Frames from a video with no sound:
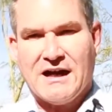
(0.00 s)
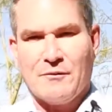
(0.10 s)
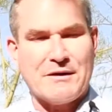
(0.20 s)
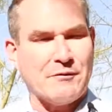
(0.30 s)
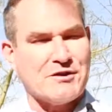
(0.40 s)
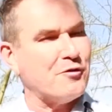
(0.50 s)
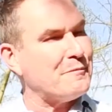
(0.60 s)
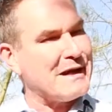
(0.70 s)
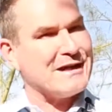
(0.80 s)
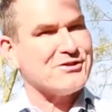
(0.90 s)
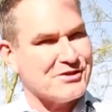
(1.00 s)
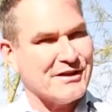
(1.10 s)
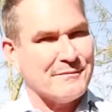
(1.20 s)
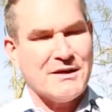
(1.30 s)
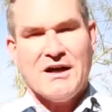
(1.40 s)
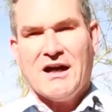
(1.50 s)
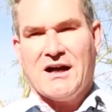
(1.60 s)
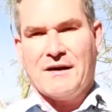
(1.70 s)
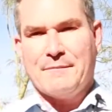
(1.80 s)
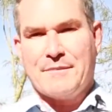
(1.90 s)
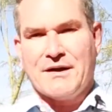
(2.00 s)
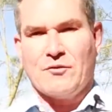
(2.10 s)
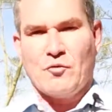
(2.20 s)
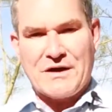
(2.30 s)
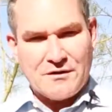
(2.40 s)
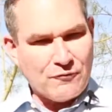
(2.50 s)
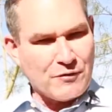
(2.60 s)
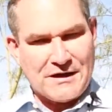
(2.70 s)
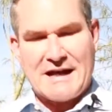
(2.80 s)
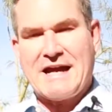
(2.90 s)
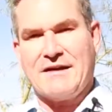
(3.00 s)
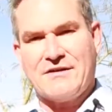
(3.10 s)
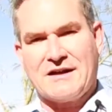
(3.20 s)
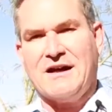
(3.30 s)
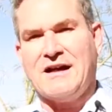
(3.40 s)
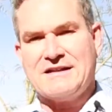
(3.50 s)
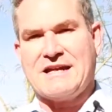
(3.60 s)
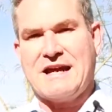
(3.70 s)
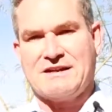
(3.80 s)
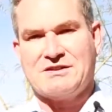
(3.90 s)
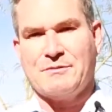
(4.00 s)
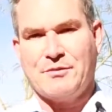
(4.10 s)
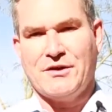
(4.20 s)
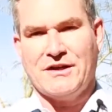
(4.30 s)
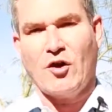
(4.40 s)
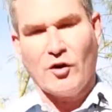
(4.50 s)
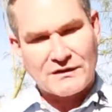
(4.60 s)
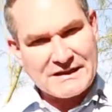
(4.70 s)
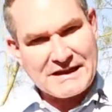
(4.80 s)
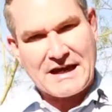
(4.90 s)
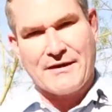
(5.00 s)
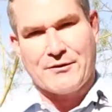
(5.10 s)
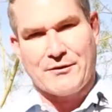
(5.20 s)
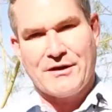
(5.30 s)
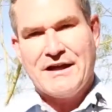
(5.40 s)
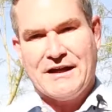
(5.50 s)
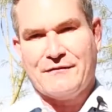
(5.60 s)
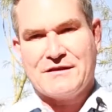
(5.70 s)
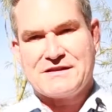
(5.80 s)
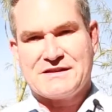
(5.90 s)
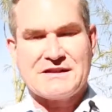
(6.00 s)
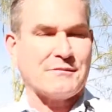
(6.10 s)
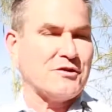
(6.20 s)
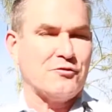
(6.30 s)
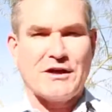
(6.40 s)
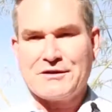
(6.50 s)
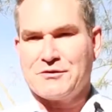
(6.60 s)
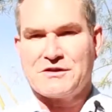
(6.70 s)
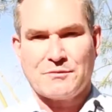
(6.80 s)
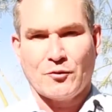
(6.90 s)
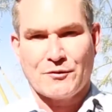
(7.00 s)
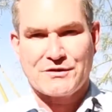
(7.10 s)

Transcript: We don't manage them, but we have the contacts to put it all together if this is something you'd like to explore.